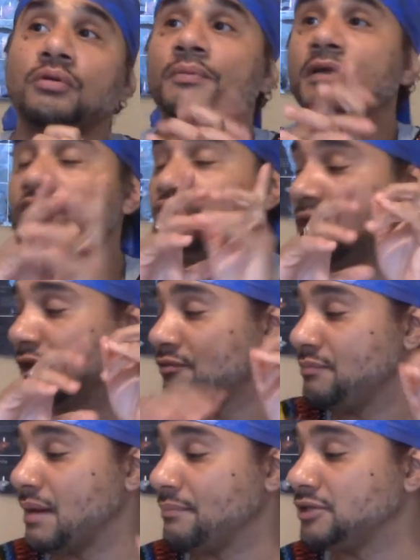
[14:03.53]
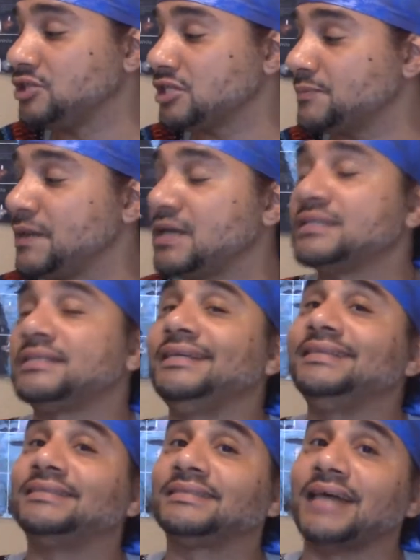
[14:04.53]
Because you got to remember, just because
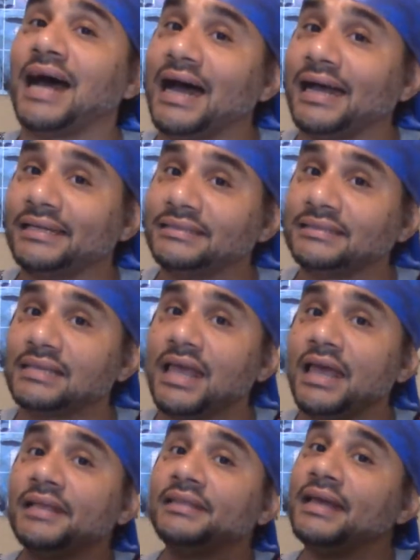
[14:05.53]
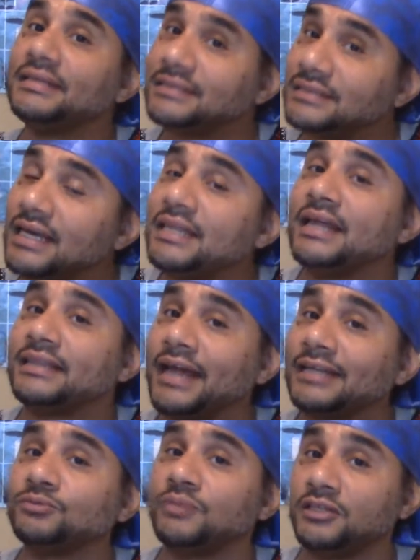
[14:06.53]
these signs, they say that
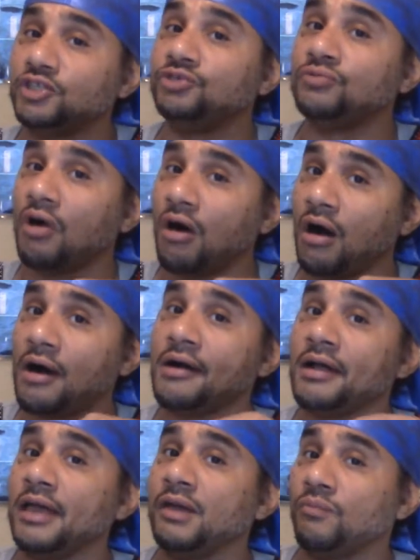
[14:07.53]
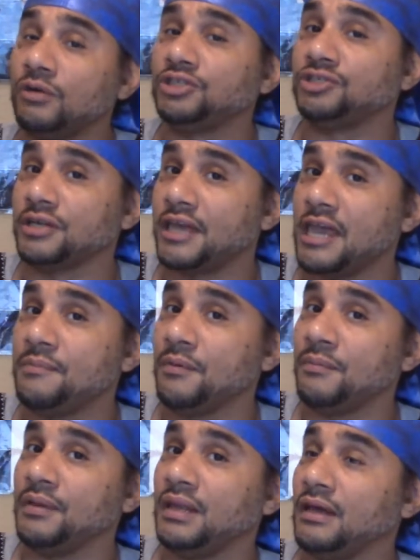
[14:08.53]
that's what you are and what you're
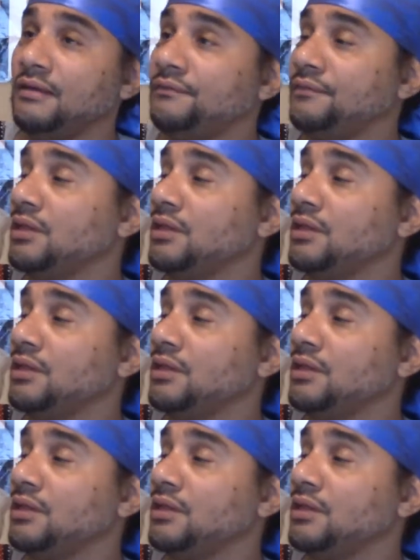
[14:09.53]
capable of,